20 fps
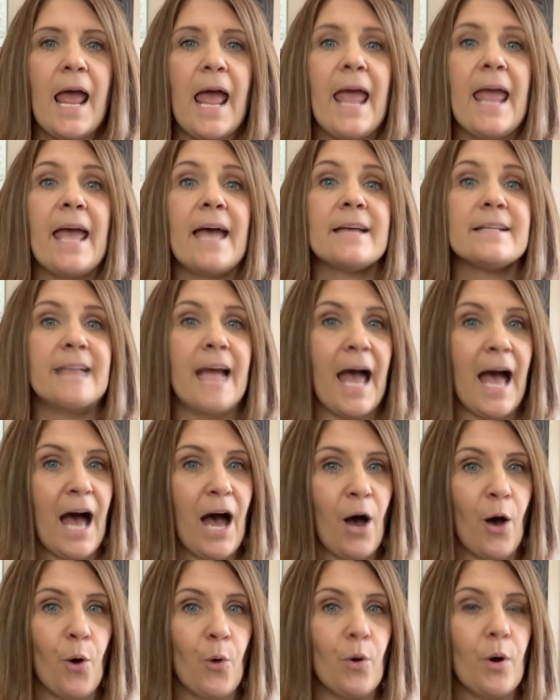and
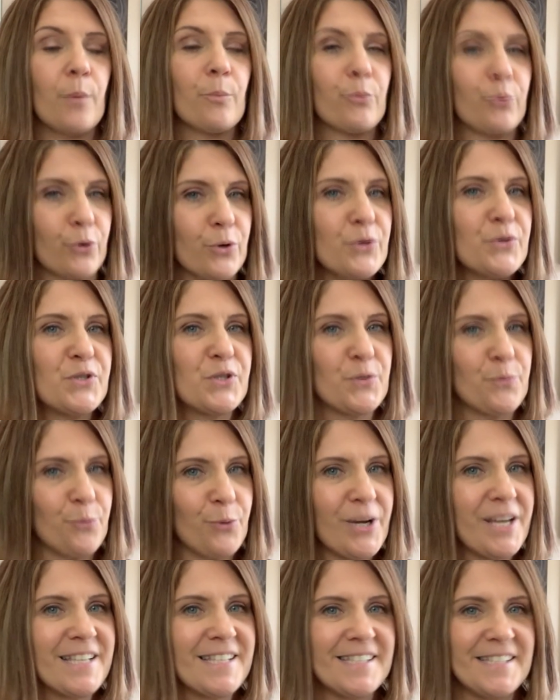how Bruce
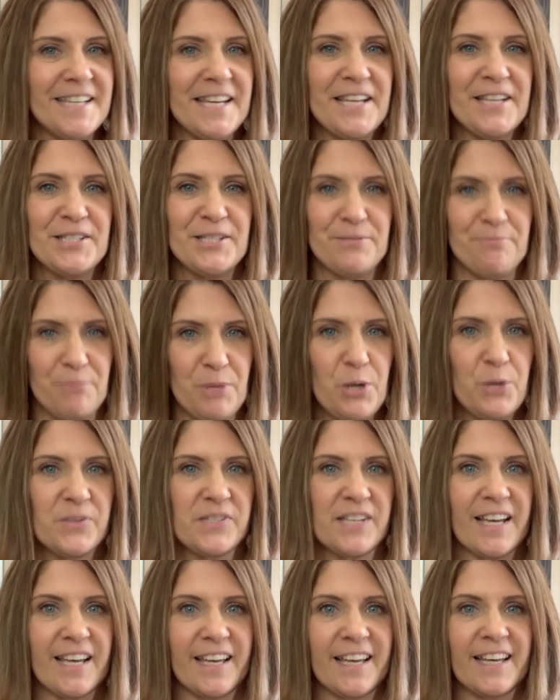Springsteen's
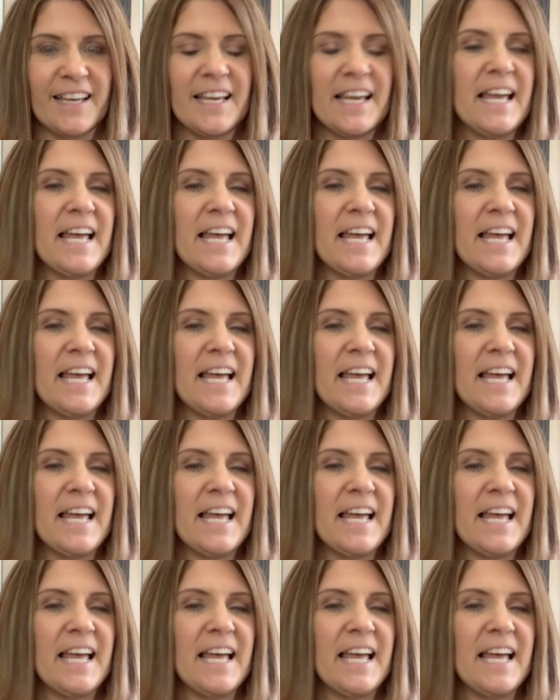music